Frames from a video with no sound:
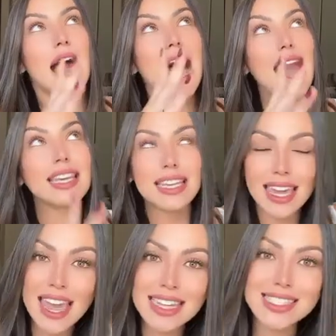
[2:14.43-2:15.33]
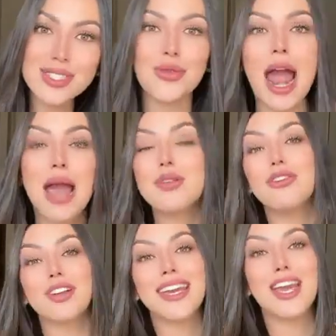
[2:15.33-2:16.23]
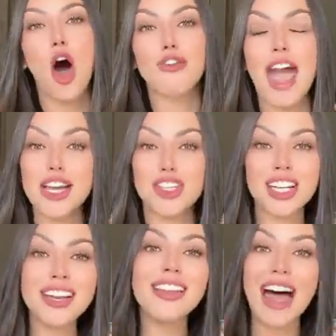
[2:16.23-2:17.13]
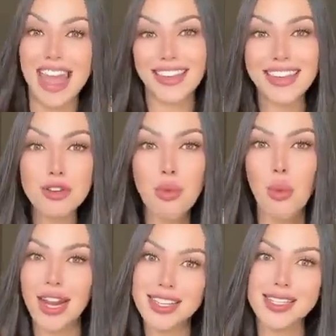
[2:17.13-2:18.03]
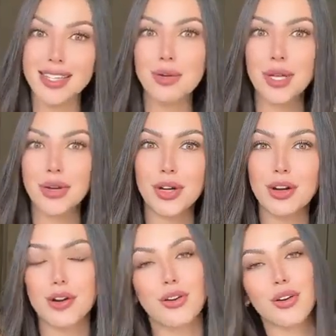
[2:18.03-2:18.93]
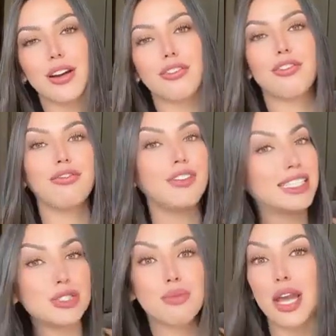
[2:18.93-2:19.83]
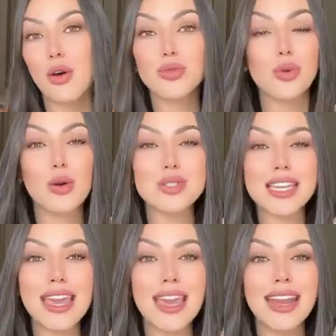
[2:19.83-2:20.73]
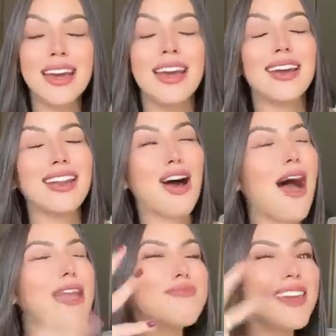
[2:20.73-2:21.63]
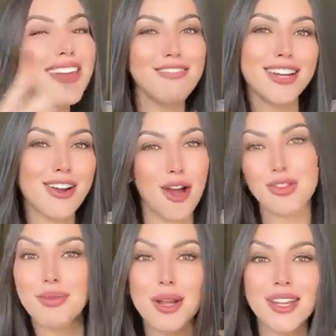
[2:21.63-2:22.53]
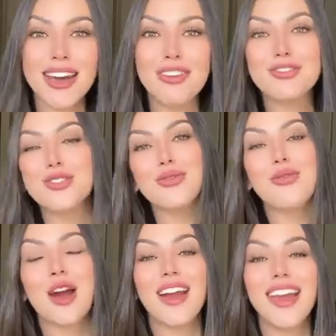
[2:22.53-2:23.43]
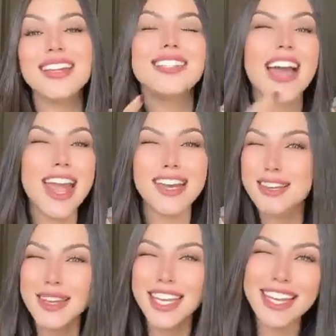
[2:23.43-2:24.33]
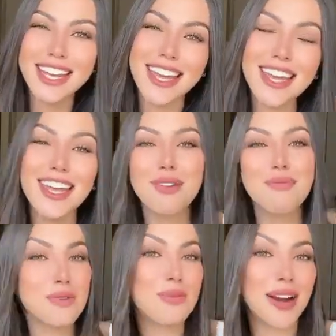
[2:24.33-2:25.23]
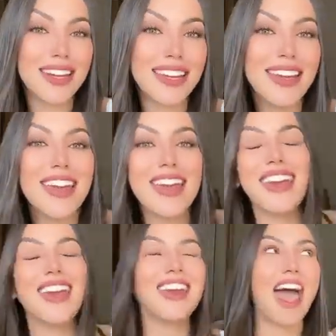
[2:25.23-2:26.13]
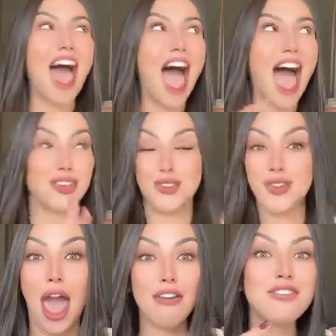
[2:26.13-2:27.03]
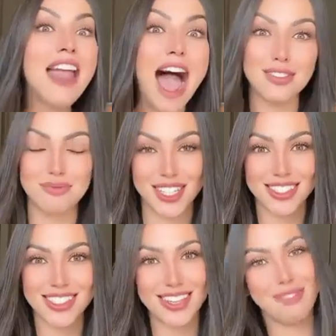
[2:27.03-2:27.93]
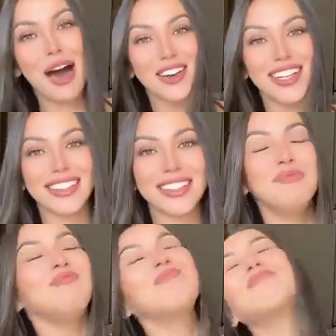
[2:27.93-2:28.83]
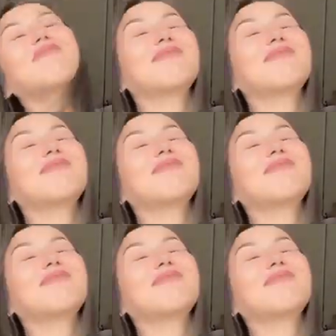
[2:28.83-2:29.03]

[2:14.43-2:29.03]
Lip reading: I can't describe the feeling of actually liking what I see in the mirror or fit into my old clothes again. Now, I'm even comfortable enough to wear a tiny bikini in a pool party, and I used to have nightmares about it.